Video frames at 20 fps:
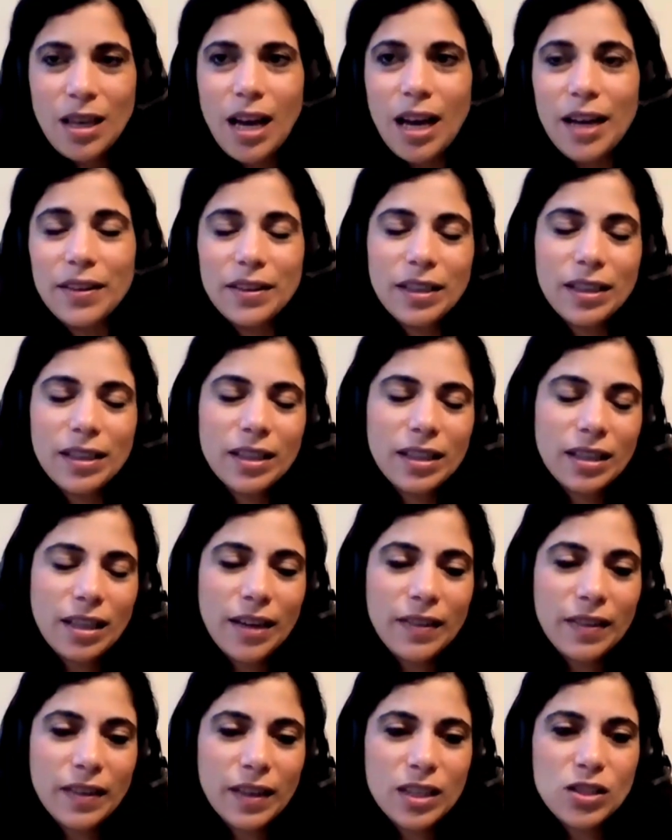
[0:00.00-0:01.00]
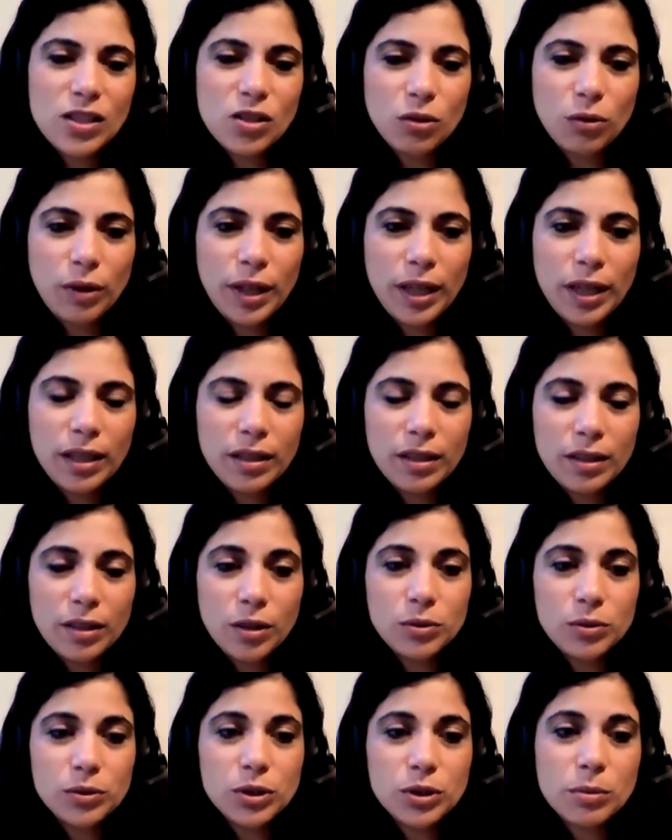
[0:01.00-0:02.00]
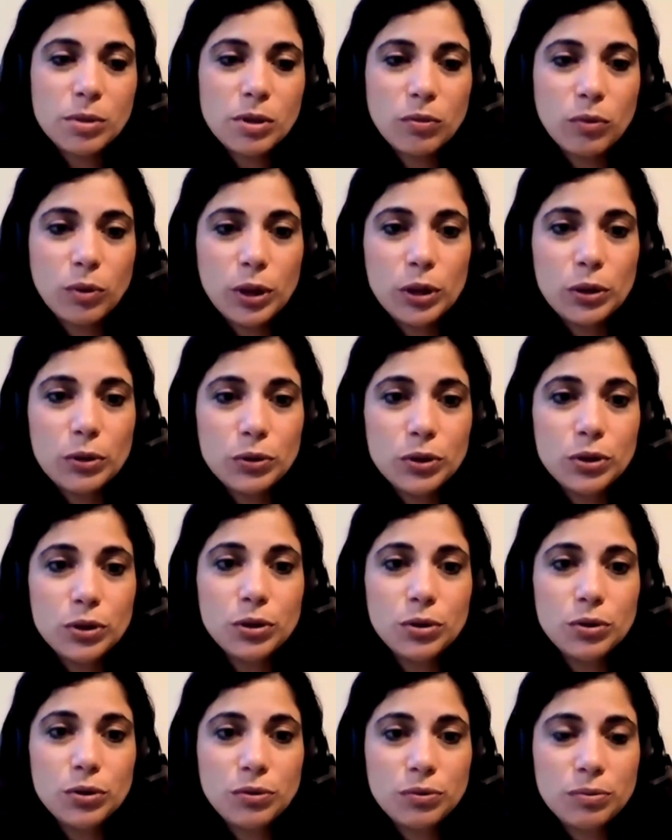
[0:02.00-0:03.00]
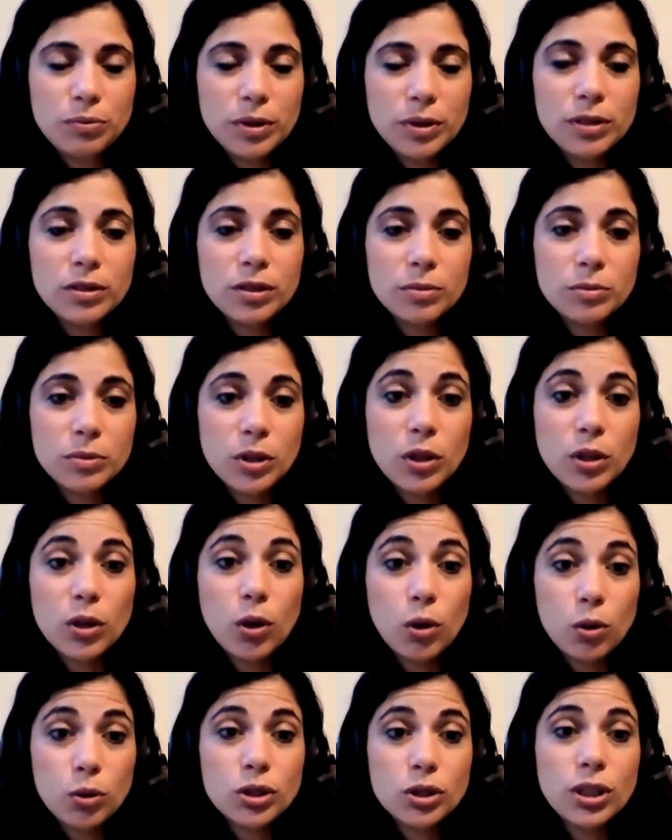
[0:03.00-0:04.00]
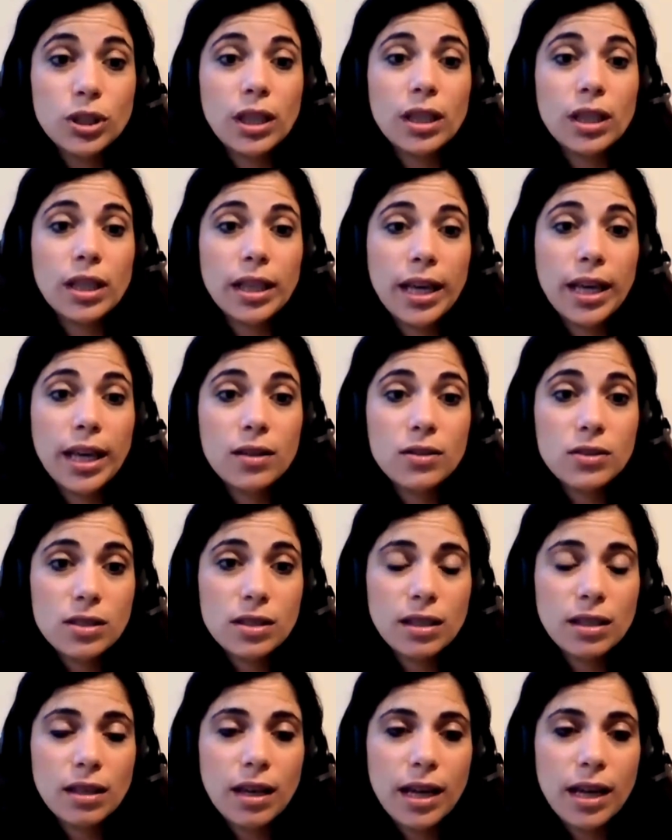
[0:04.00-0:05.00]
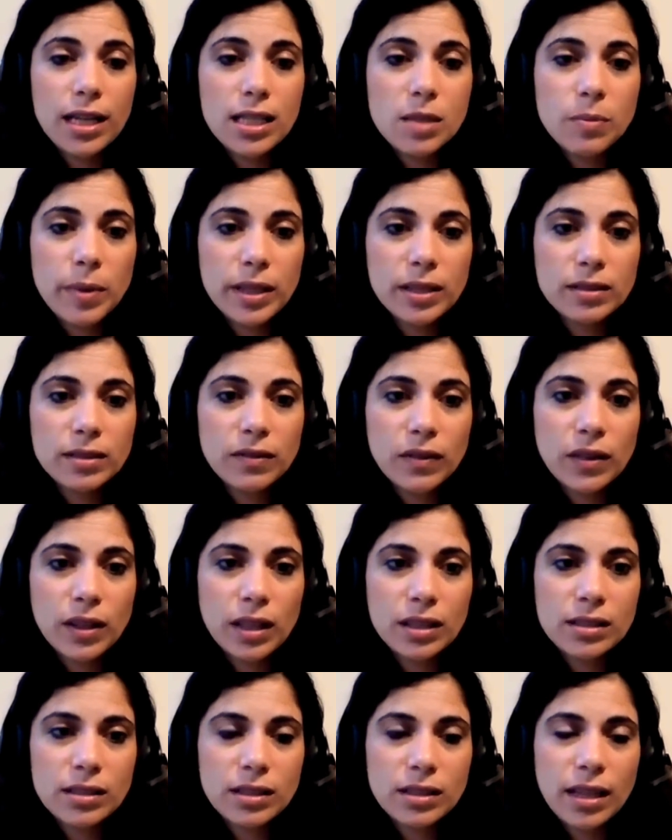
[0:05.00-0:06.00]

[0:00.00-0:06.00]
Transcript: I think it's great, in terms of what you do, in terms of the coaching and the counseling aspect of things.